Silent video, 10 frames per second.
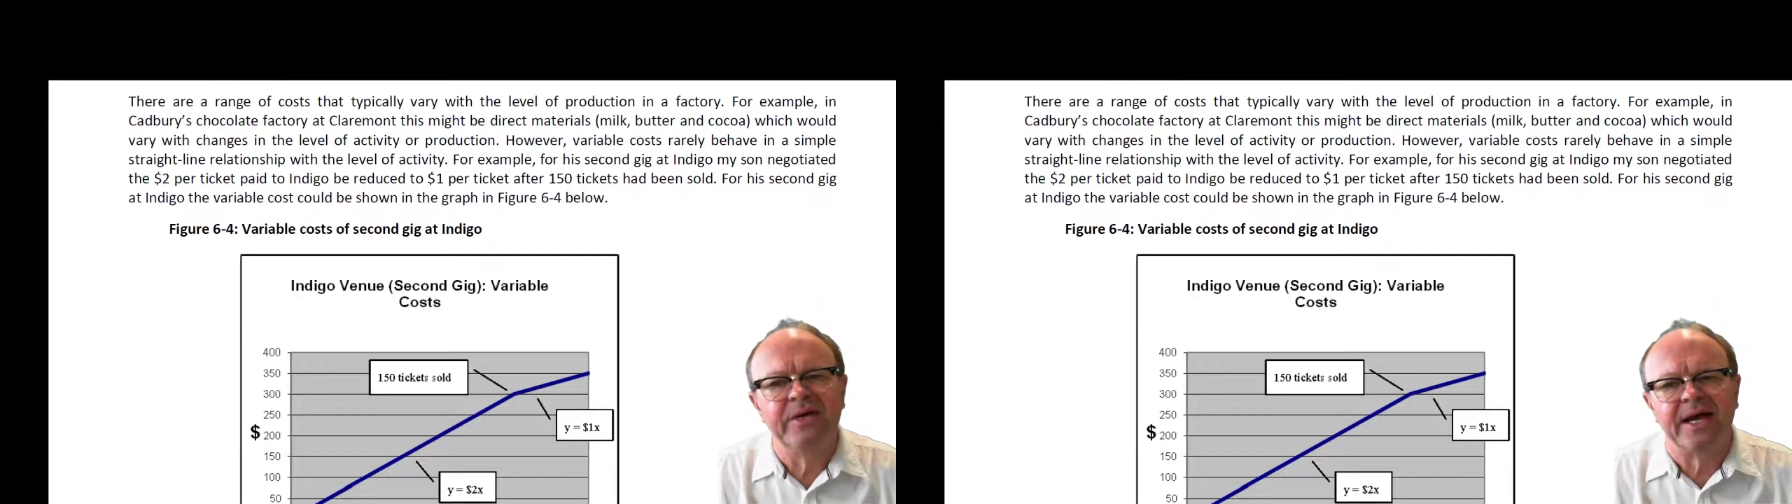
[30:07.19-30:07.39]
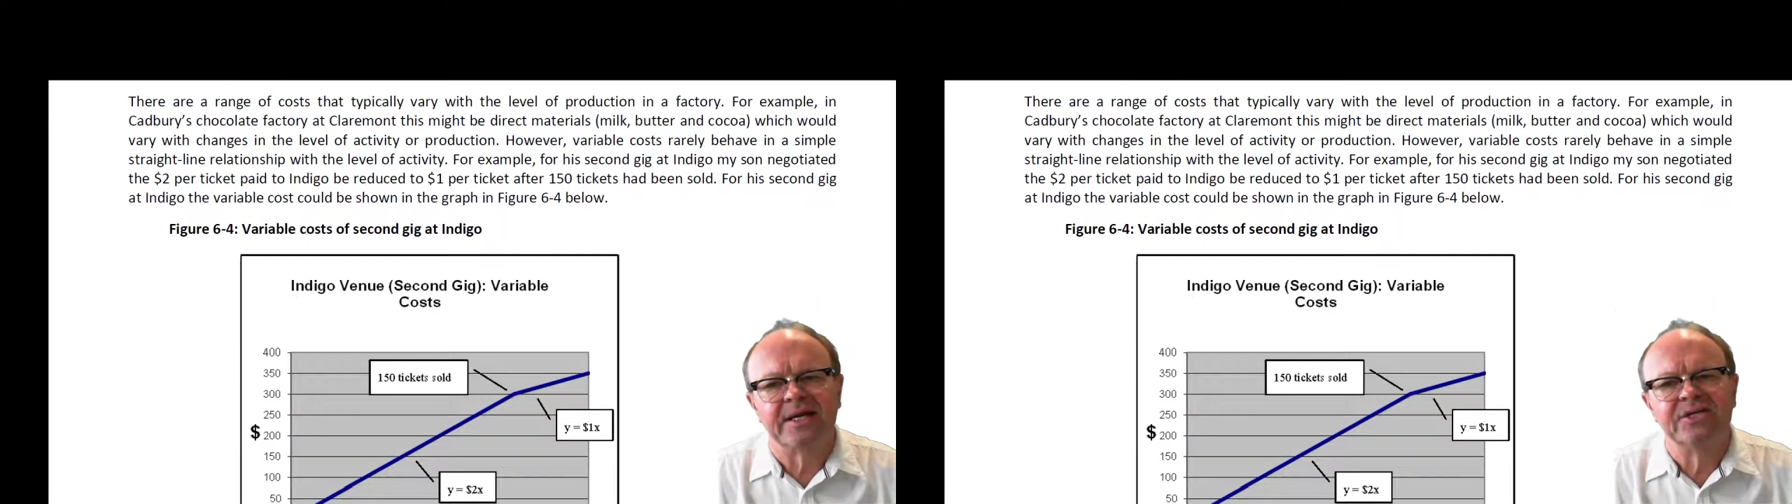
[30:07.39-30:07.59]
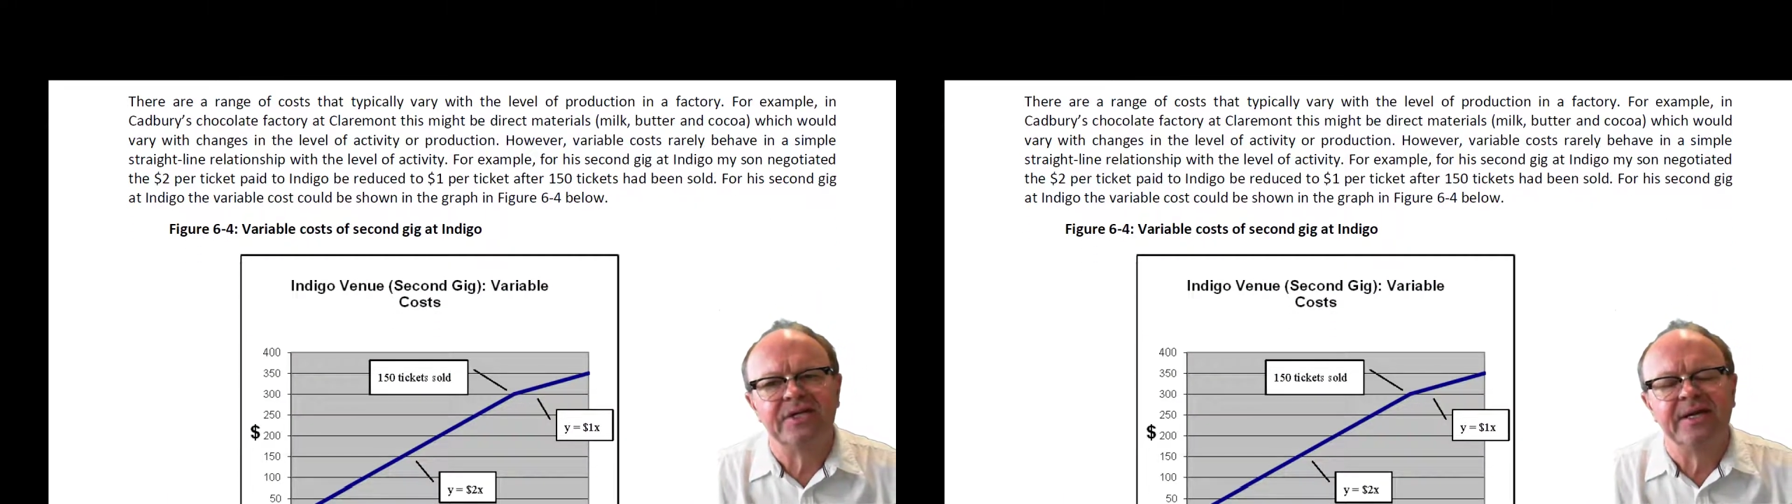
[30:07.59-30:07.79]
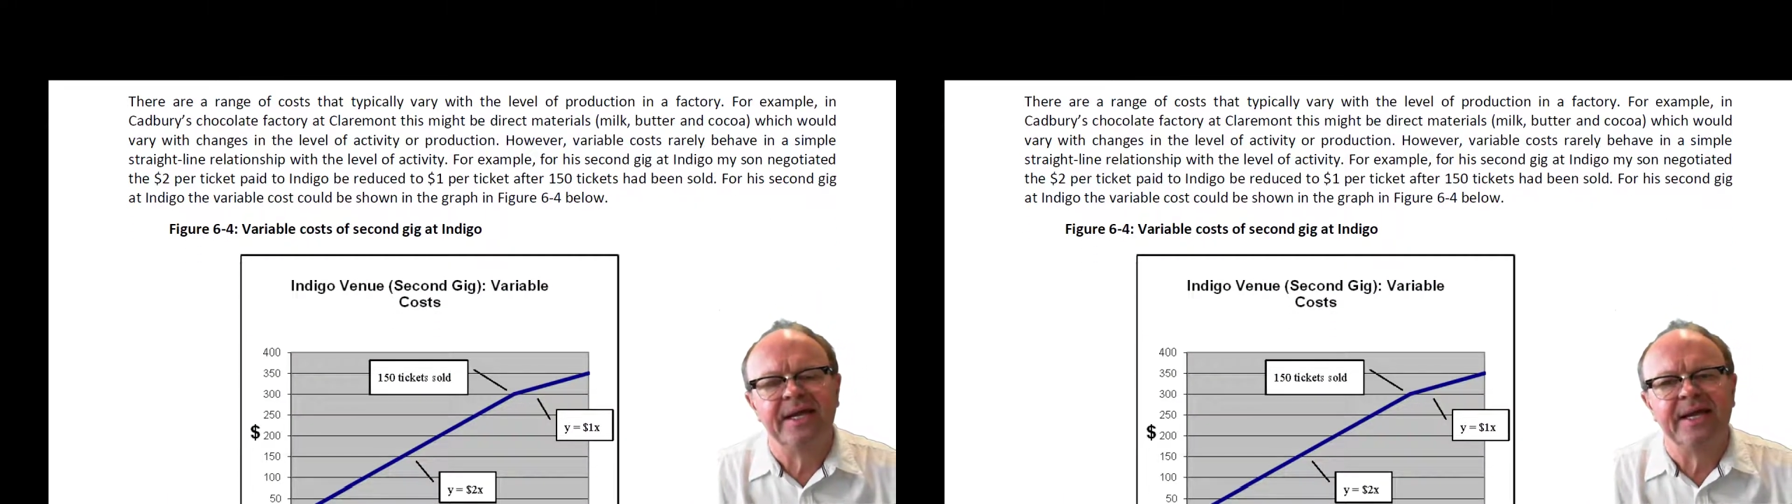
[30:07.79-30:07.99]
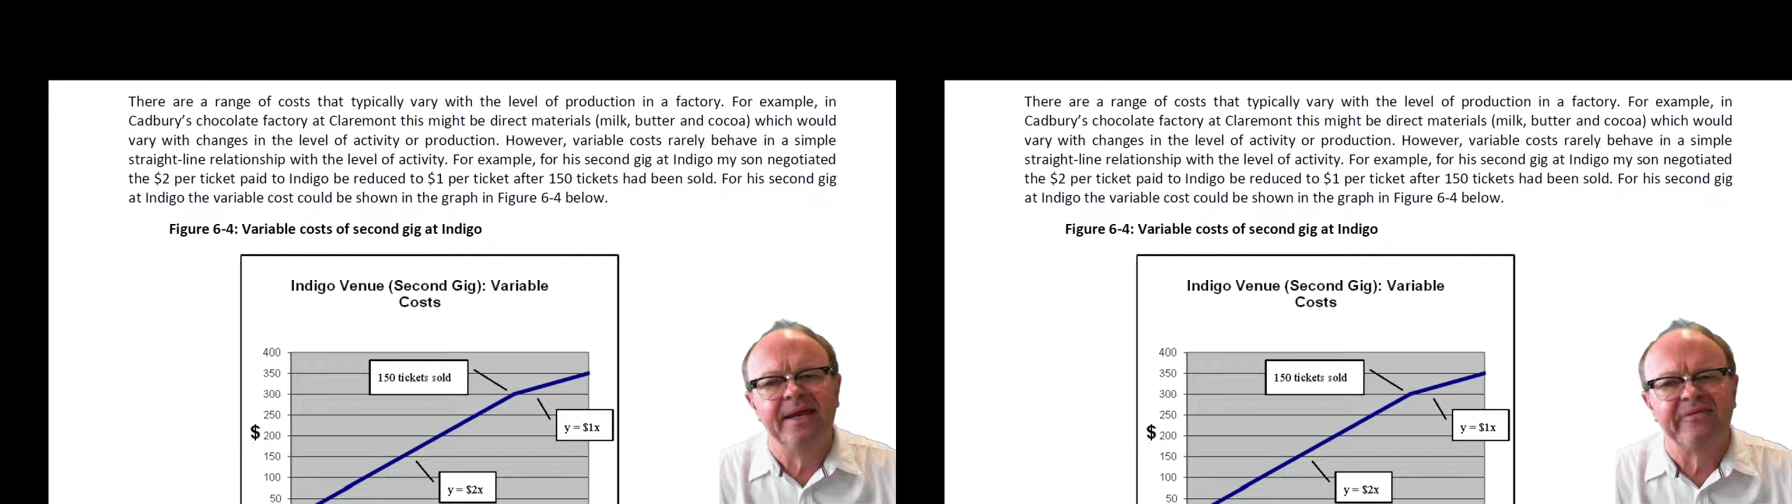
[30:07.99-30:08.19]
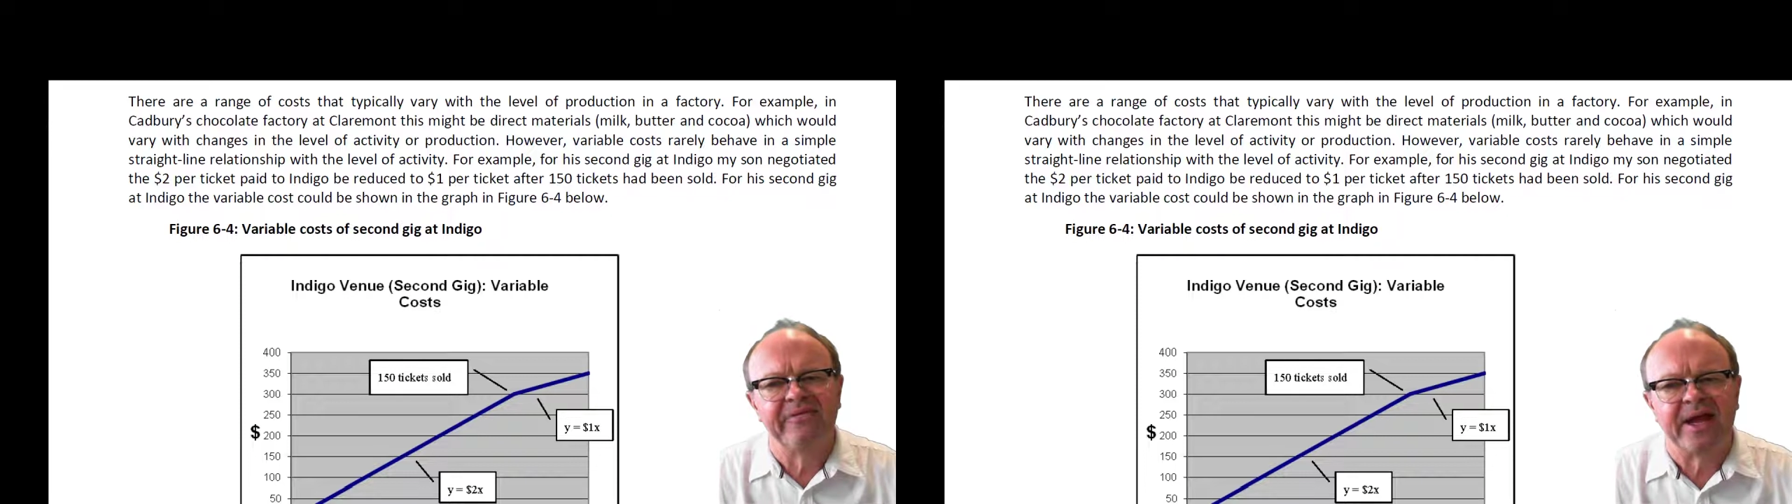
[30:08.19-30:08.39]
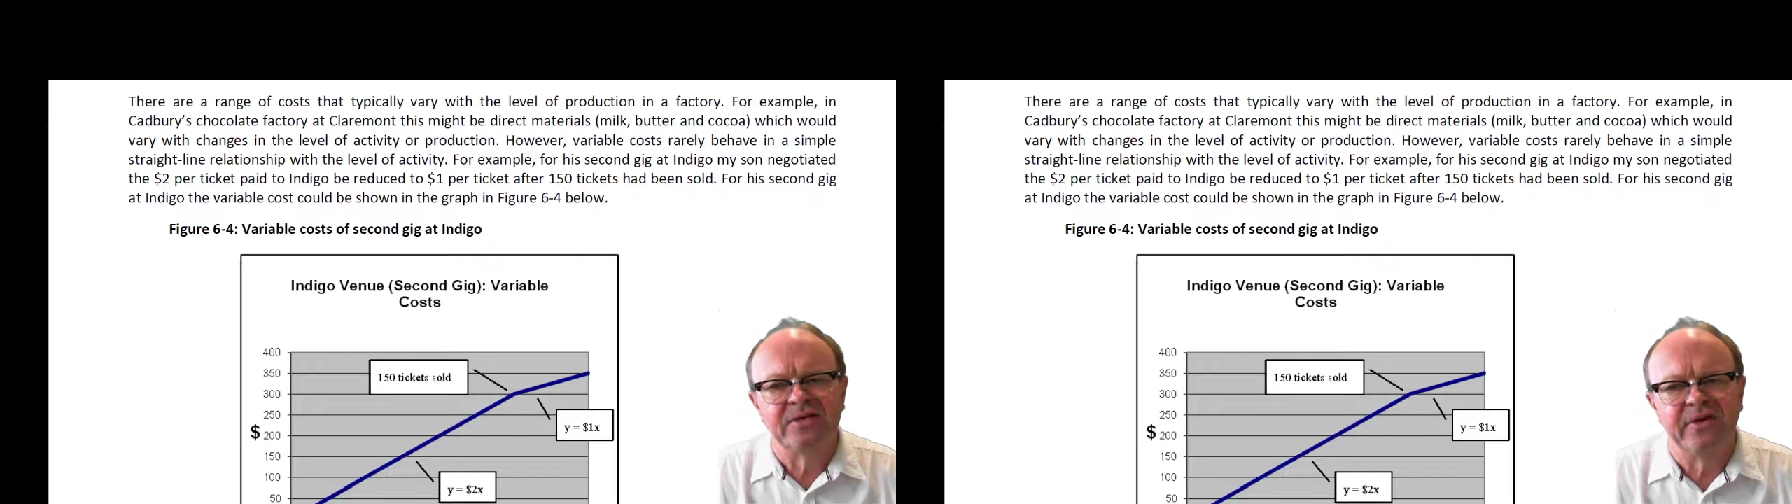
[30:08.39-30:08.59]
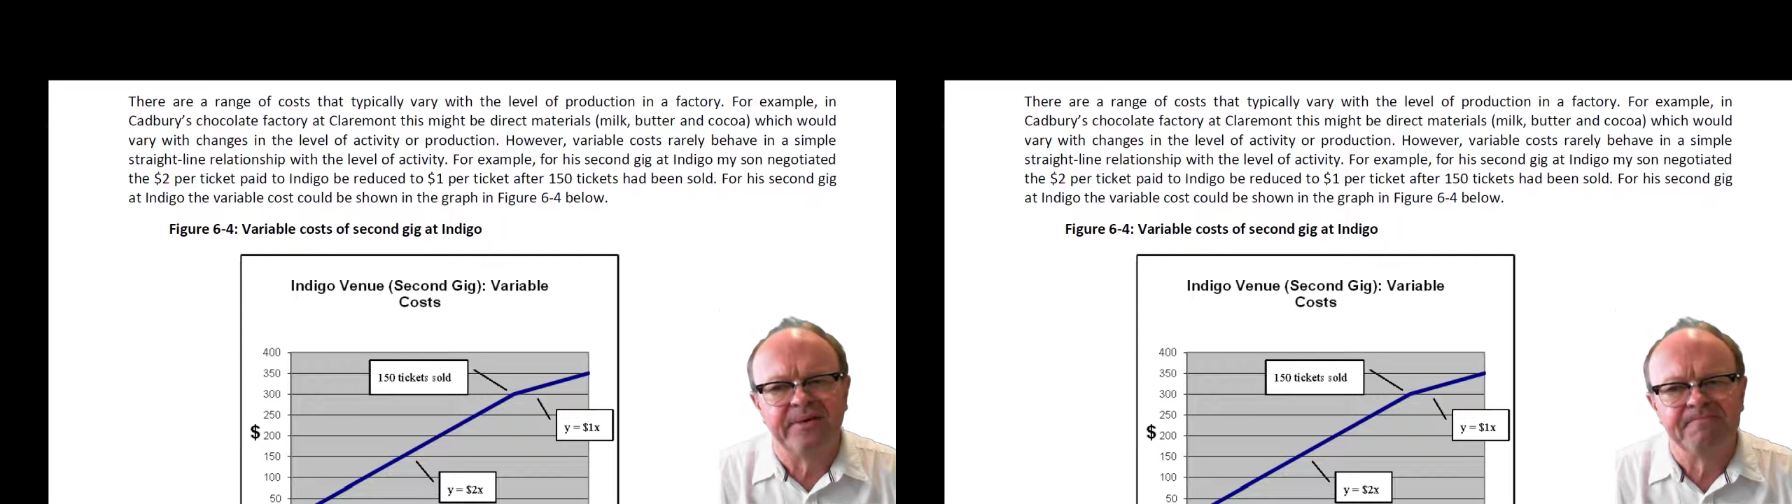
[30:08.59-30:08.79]
production in a
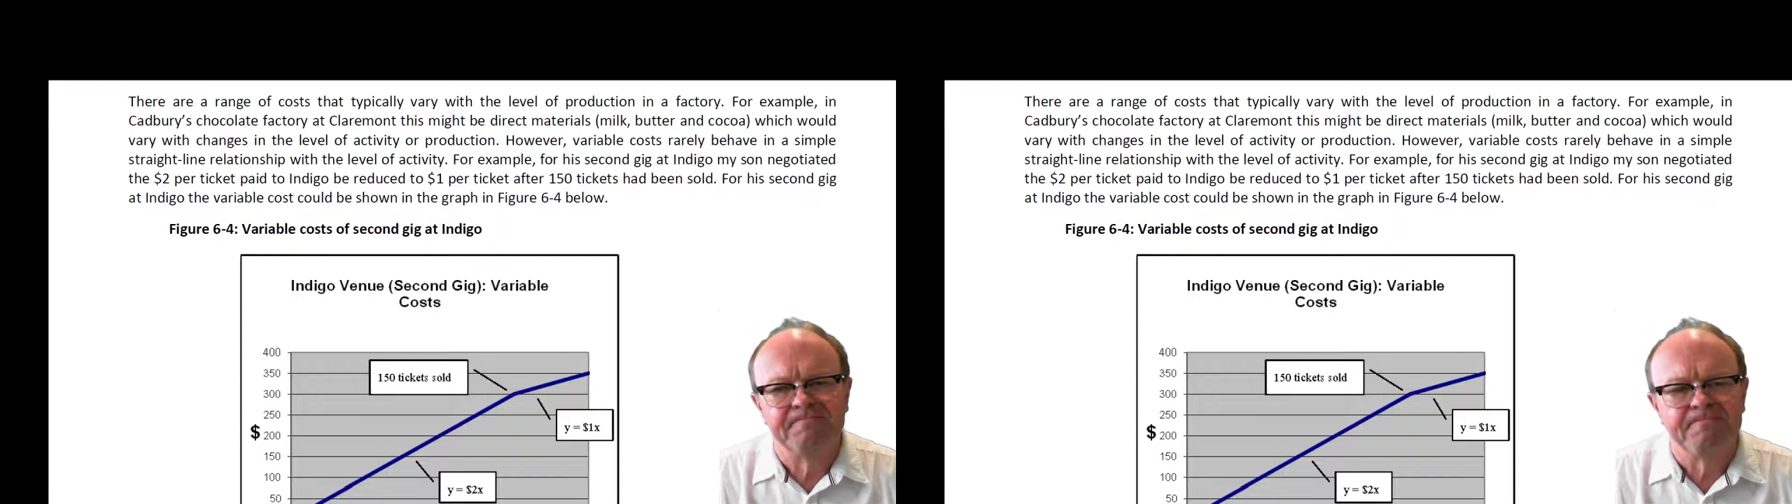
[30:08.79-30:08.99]
factory.